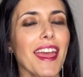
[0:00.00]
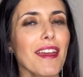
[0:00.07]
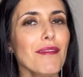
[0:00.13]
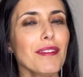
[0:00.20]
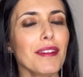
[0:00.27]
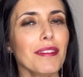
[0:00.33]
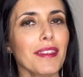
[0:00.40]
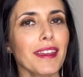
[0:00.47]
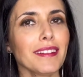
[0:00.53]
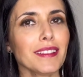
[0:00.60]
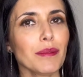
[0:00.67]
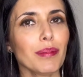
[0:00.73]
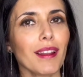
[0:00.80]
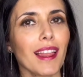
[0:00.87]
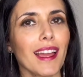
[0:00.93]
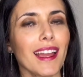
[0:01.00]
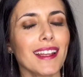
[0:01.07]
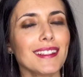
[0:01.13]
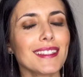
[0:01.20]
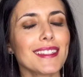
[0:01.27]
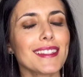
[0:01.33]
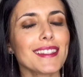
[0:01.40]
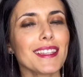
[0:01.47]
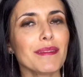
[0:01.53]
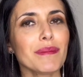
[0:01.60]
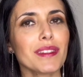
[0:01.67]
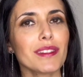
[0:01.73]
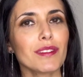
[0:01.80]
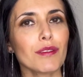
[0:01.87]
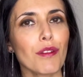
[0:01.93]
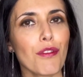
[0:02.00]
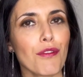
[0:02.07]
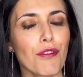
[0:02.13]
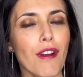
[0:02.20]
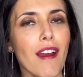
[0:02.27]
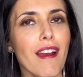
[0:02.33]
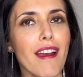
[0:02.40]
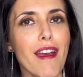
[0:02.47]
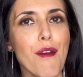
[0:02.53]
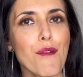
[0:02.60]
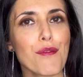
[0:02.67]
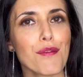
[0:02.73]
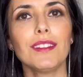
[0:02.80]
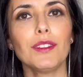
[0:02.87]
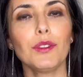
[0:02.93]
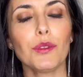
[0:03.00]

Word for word: everything they plant seems to thrive.